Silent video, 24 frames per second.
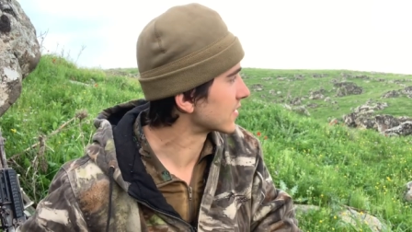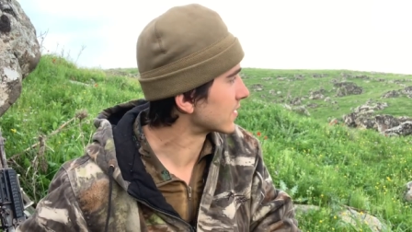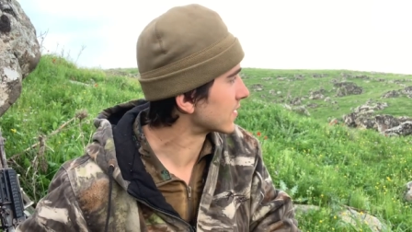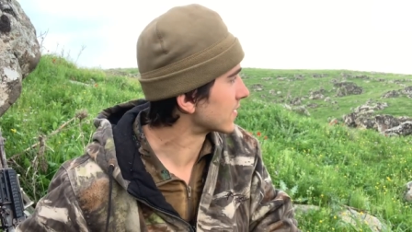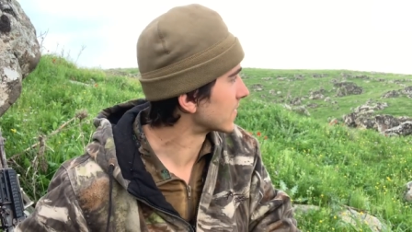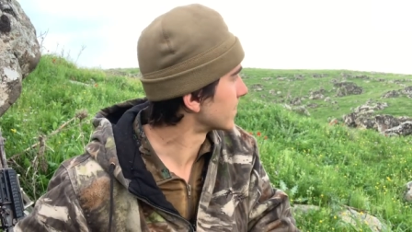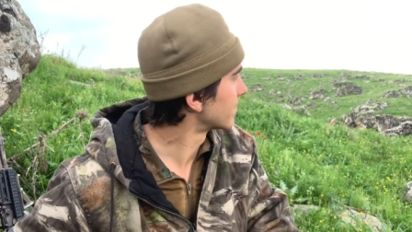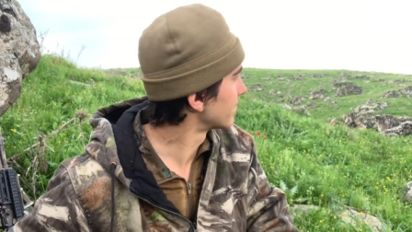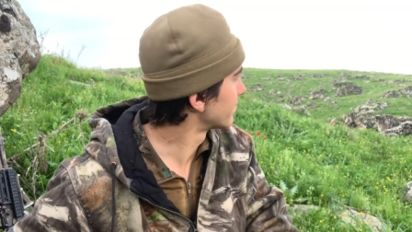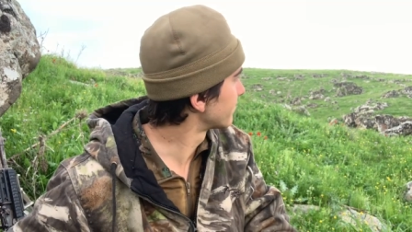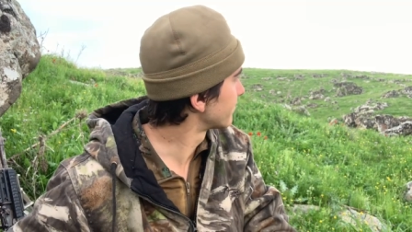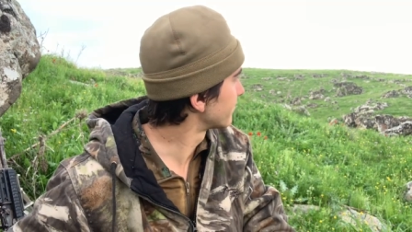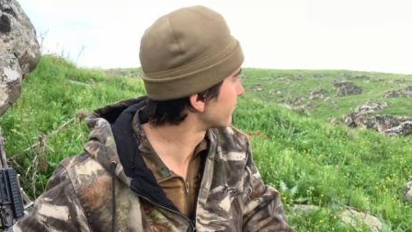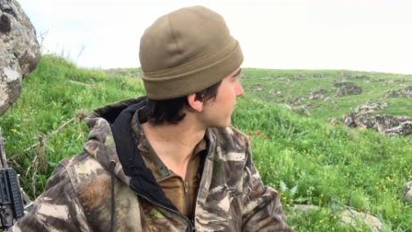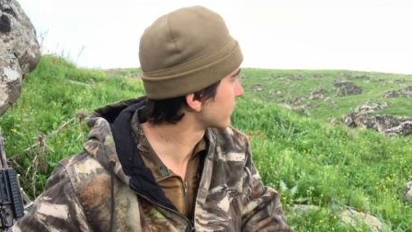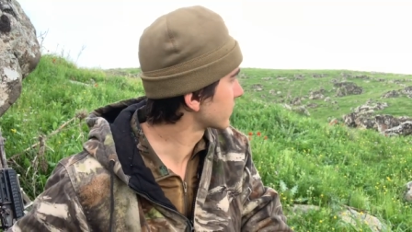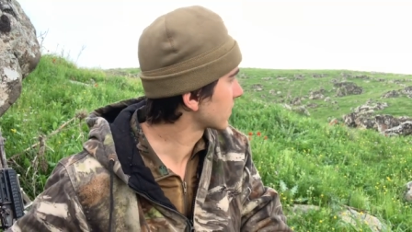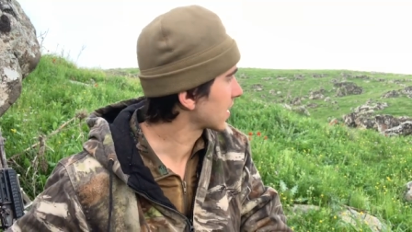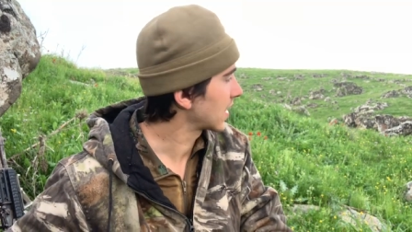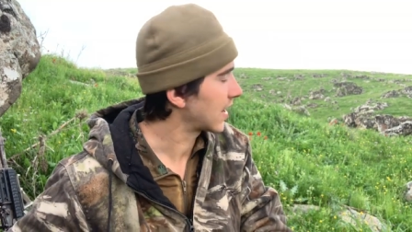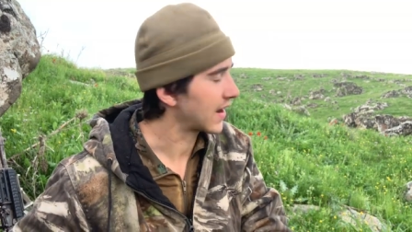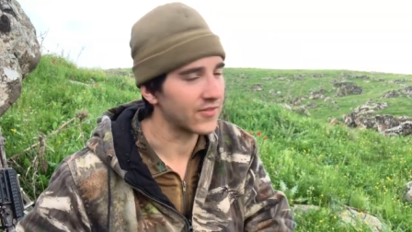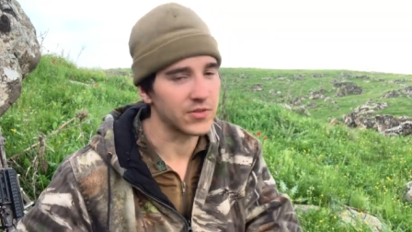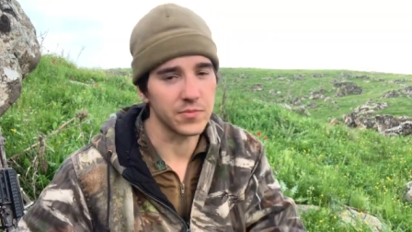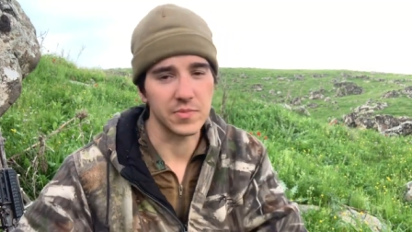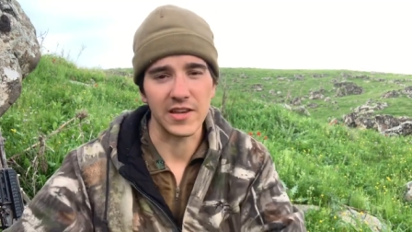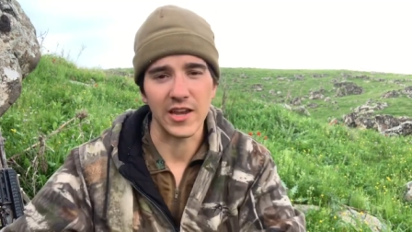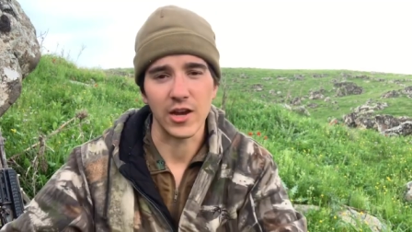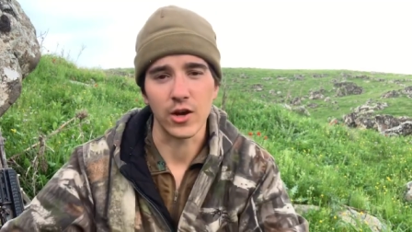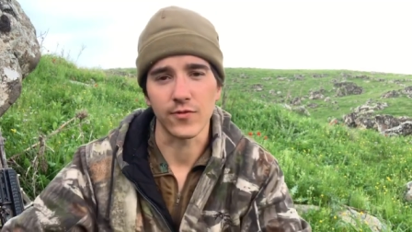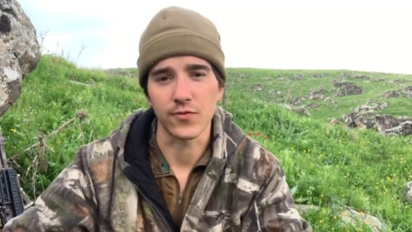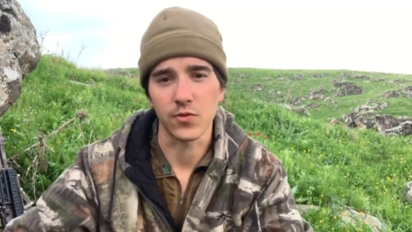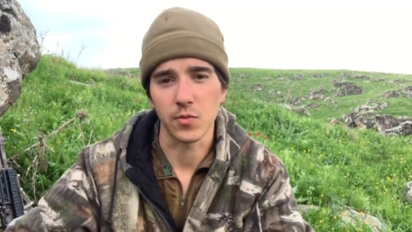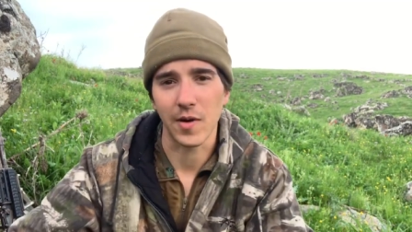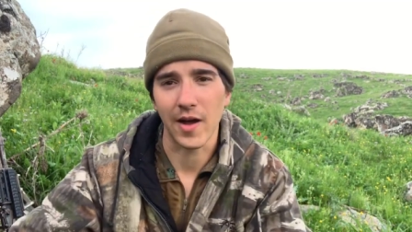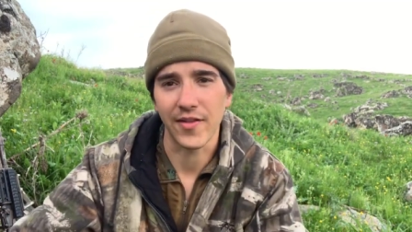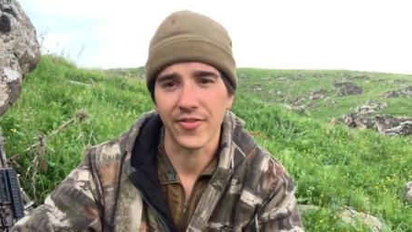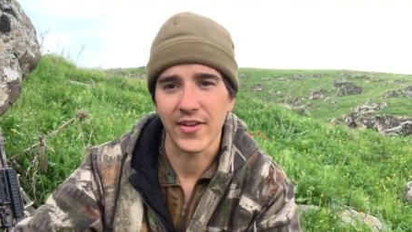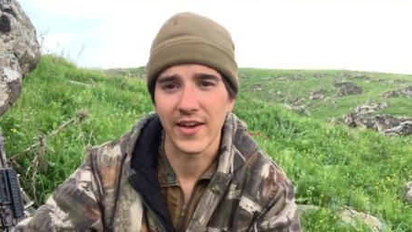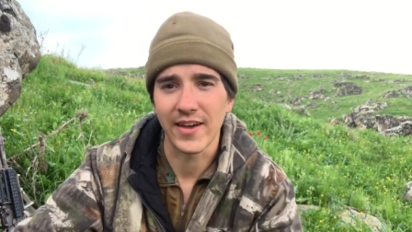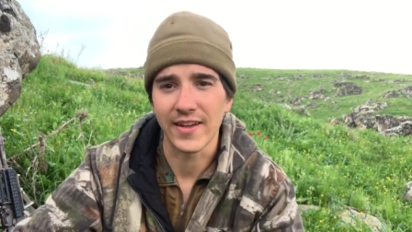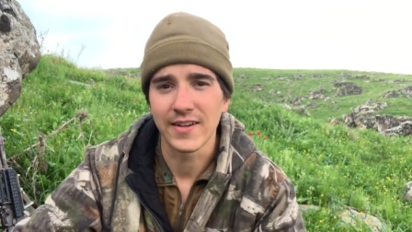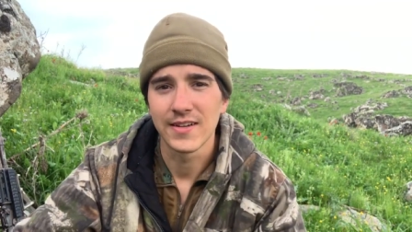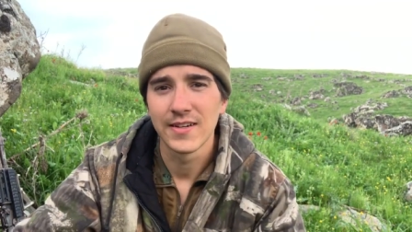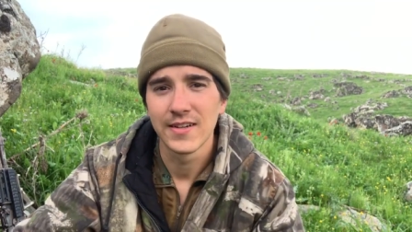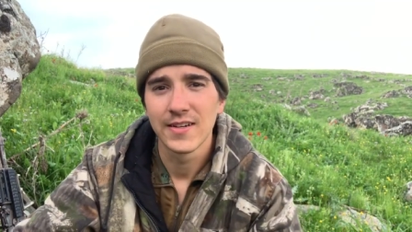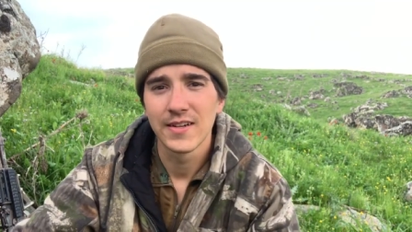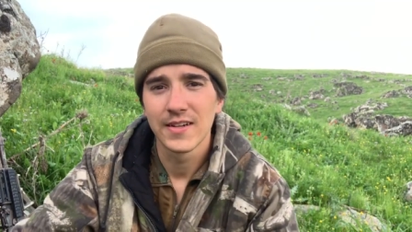uh, I have to be careful about
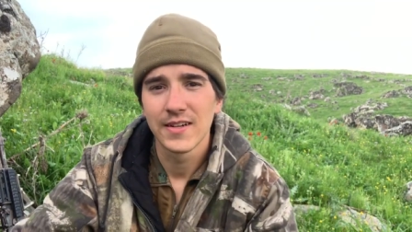that.